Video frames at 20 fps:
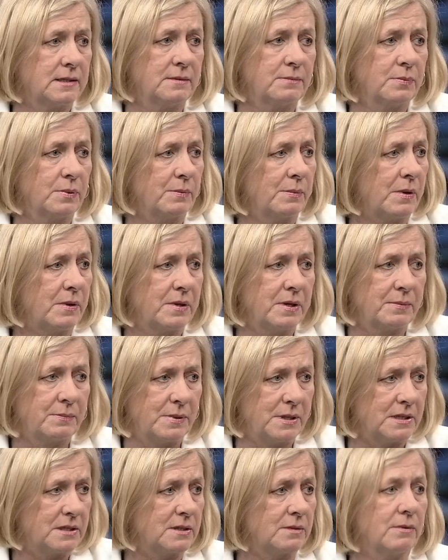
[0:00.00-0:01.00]
in promoting
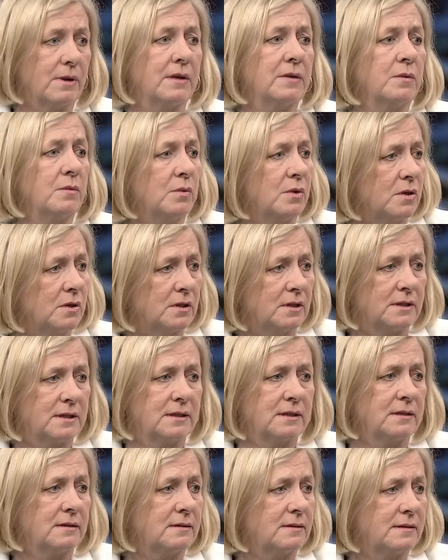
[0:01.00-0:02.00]
peace around the world
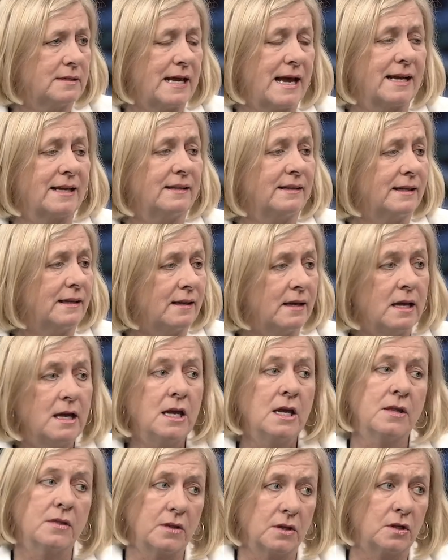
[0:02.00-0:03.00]
and tackling
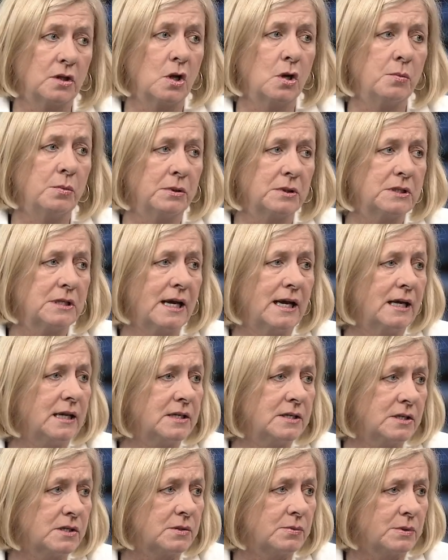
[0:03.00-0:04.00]
the global
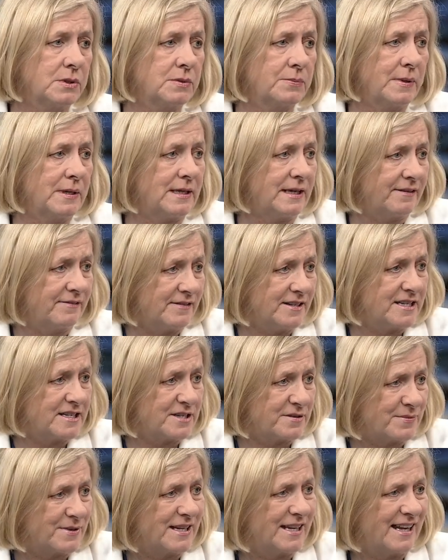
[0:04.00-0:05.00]
challenges, which by
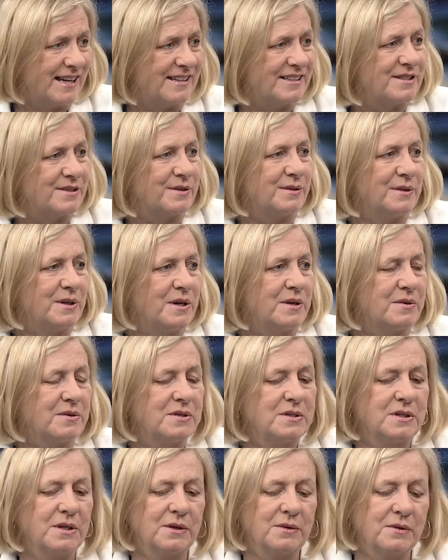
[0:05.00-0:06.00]
definition we can't do alone.
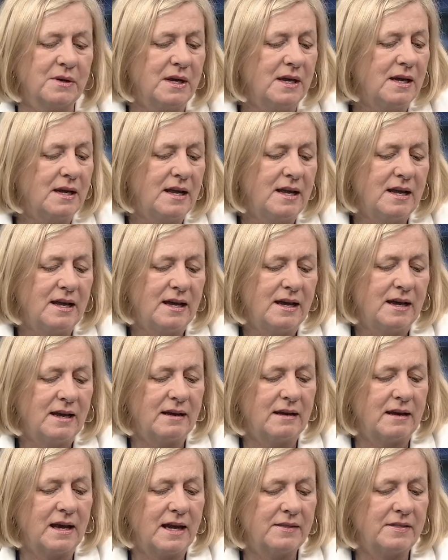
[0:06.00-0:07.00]
So
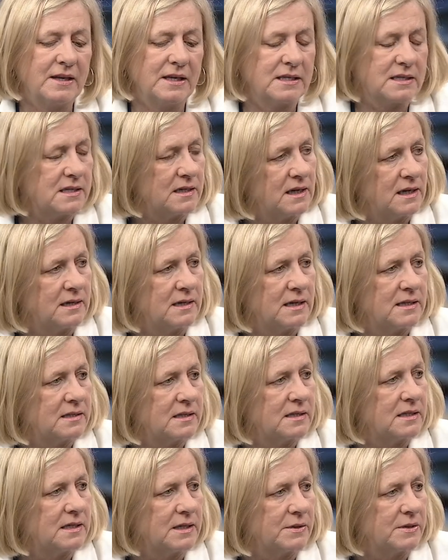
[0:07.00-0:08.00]
uh, I think it's an
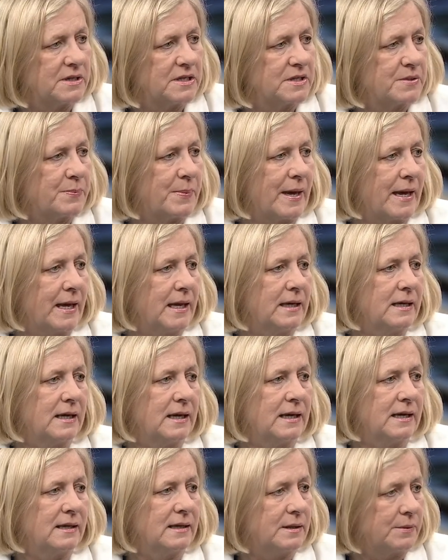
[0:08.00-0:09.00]
unnecessary spat,
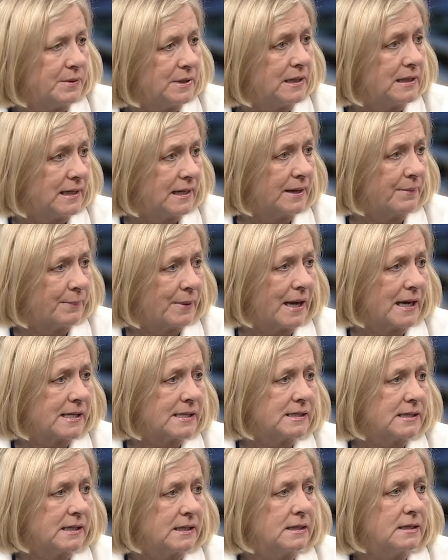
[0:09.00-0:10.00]
and I think we need to get
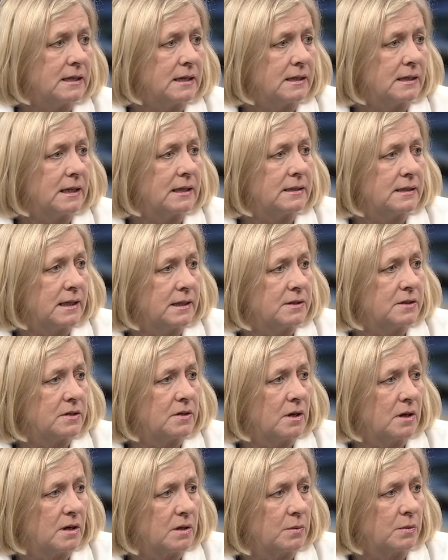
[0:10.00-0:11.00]
past it and get down to
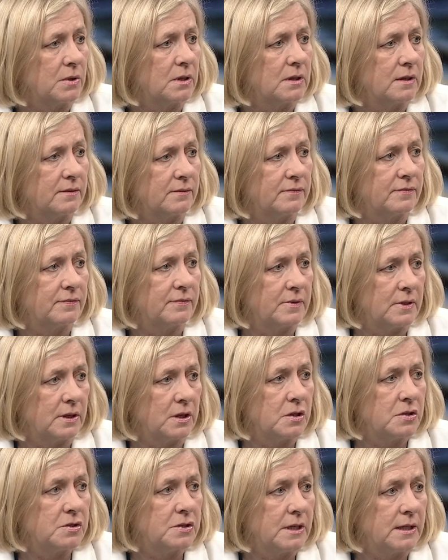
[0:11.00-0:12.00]
the hard work of
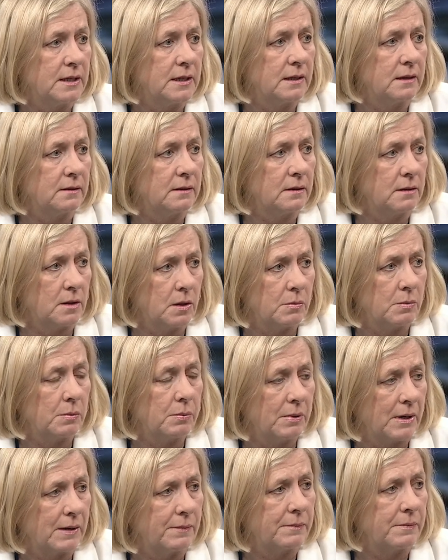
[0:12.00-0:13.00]
negotiating the global
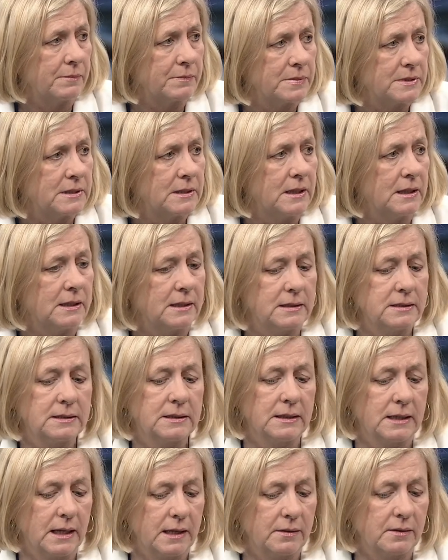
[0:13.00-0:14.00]
problems uh,
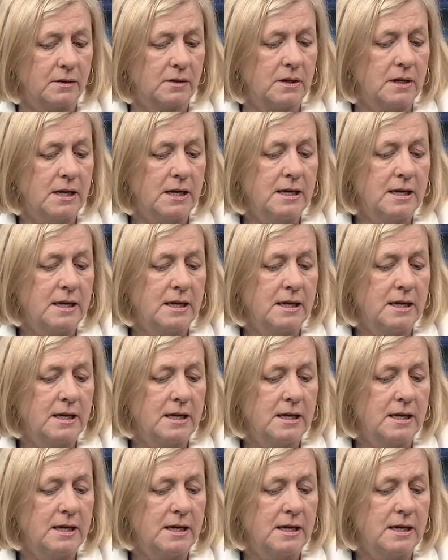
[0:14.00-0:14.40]
together.